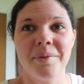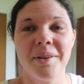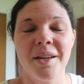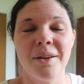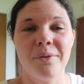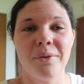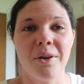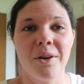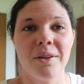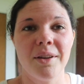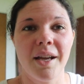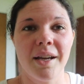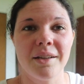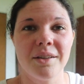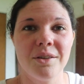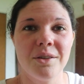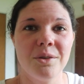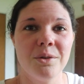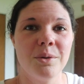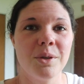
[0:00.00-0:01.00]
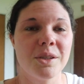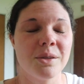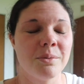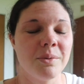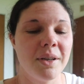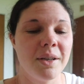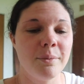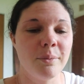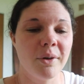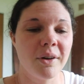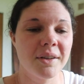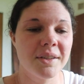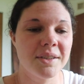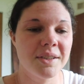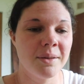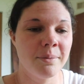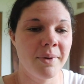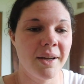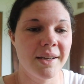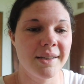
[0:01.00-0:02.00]
If all I do is read books
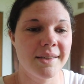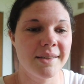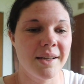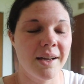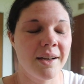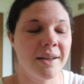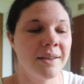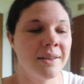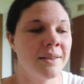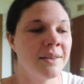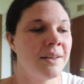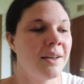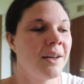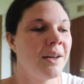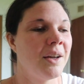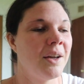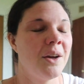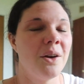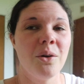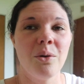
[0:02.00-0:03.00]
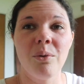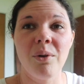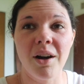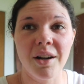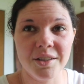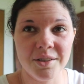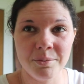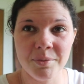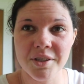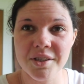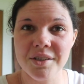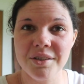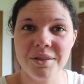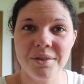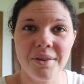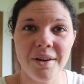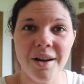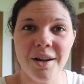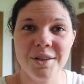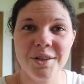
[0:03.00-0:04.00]
to my son, watch Mr.
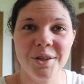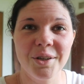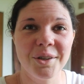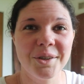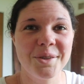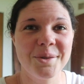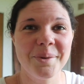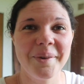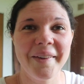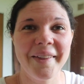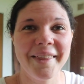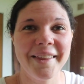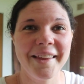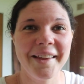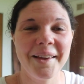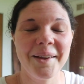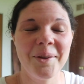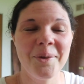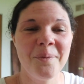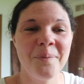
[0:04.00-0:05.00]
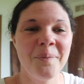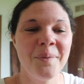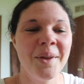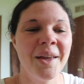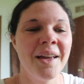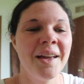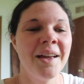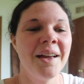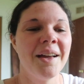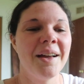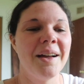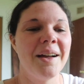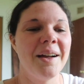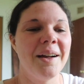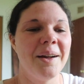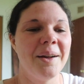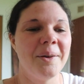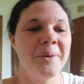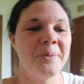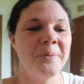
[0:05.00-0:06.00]
Rogers with him,
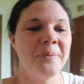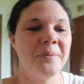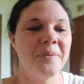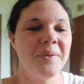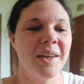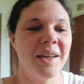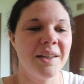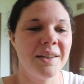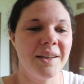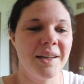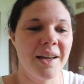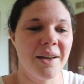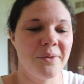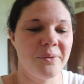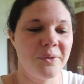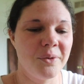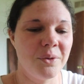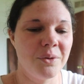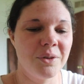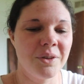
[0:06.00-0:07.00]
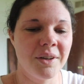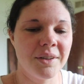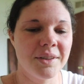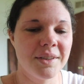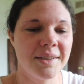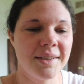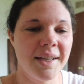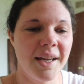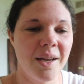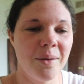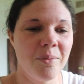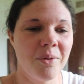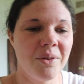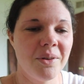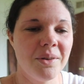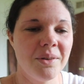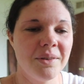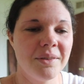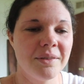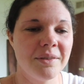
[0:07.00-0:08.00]
and get food on the
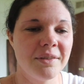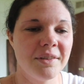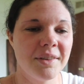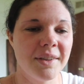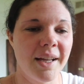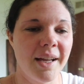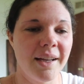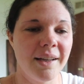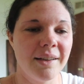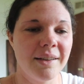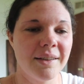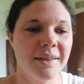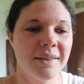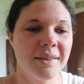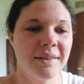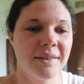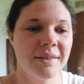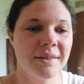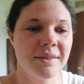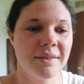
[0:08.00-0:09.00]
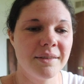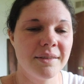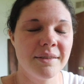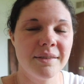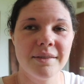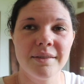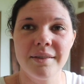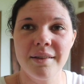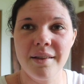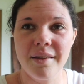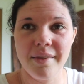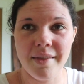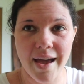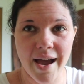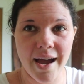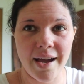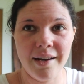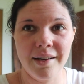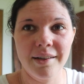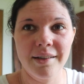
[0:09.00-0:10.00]
table, like,
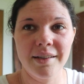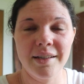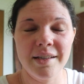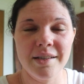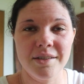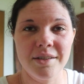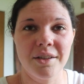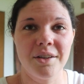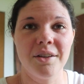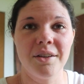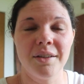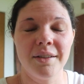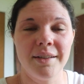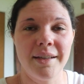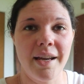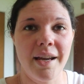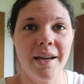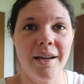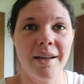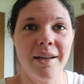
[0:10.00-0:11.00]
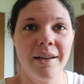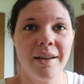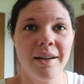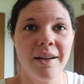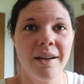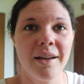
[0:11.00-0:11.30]
that is a good day.